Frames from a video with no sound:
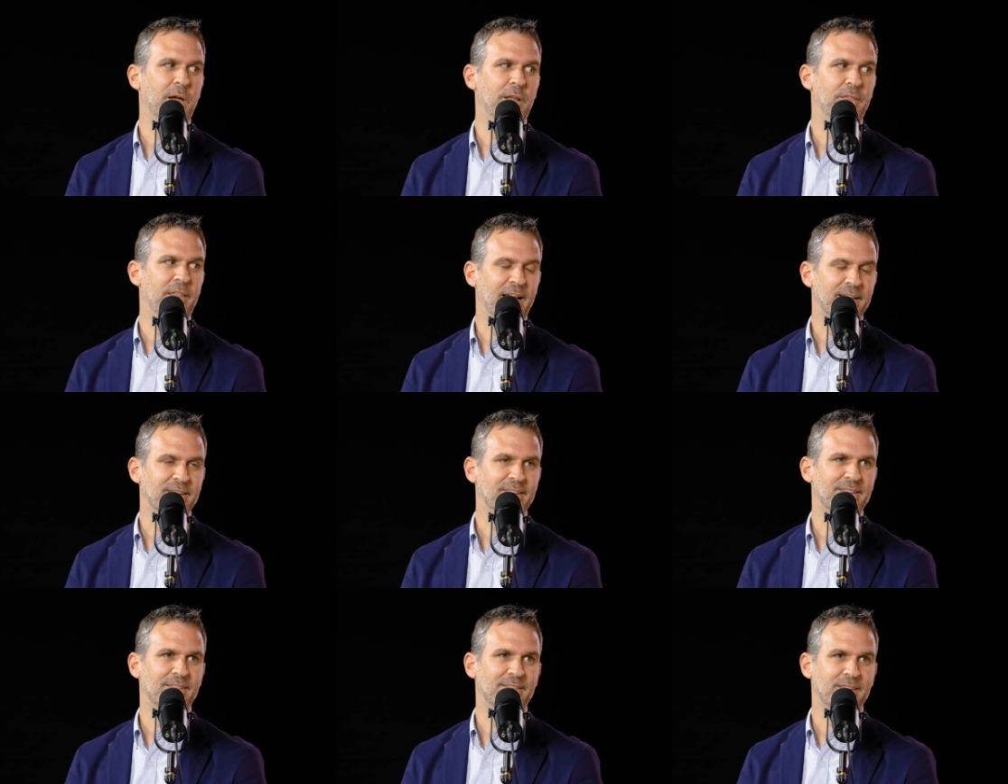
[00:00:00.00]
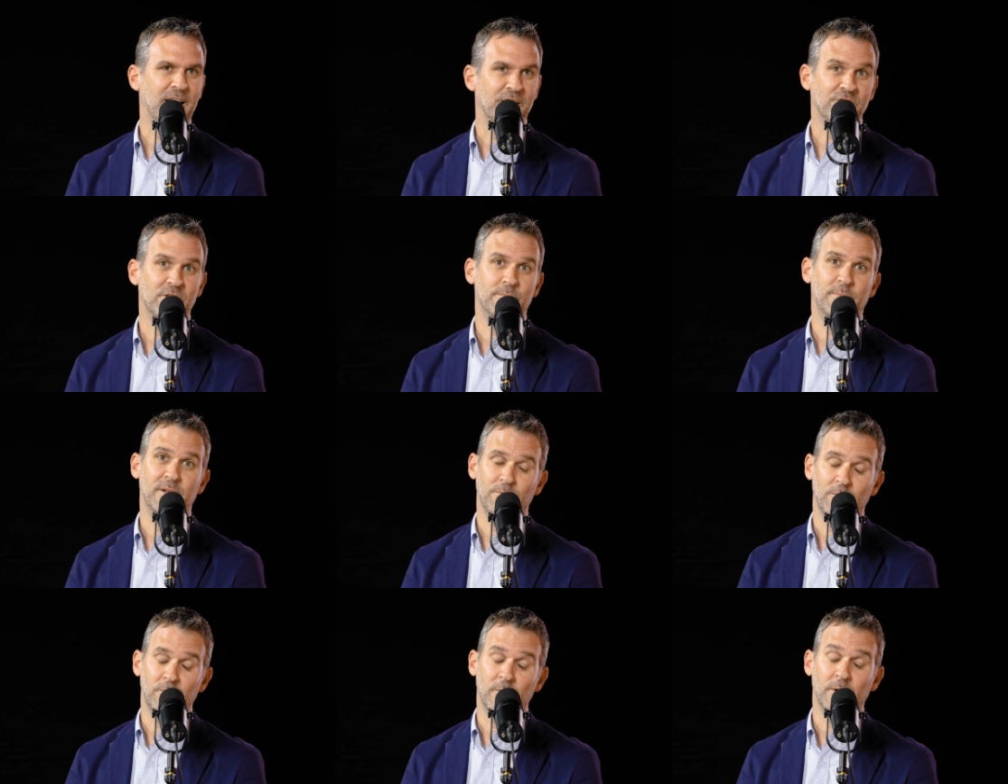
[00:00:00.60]
that should
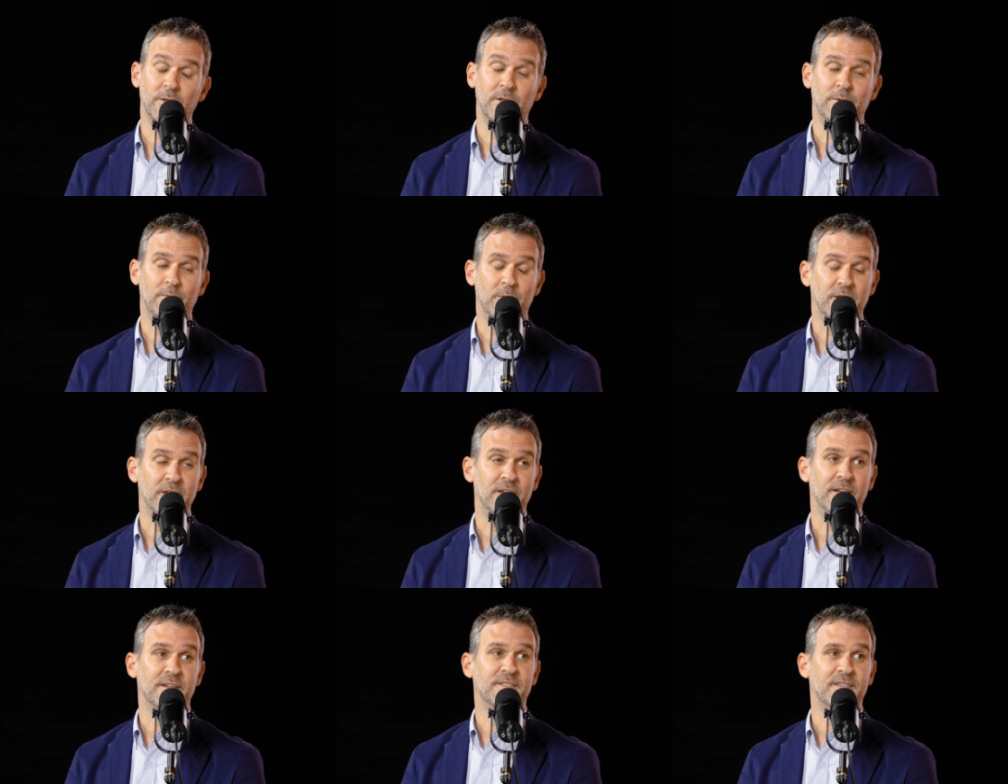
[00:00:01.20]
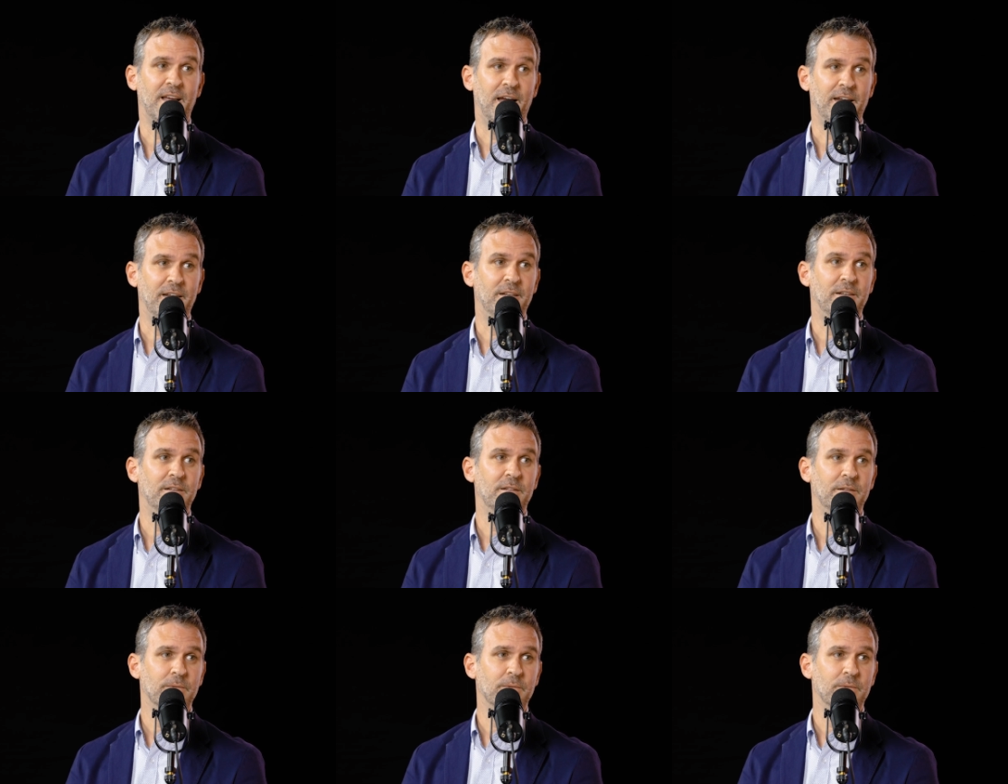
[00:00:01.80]
be really, really exciting.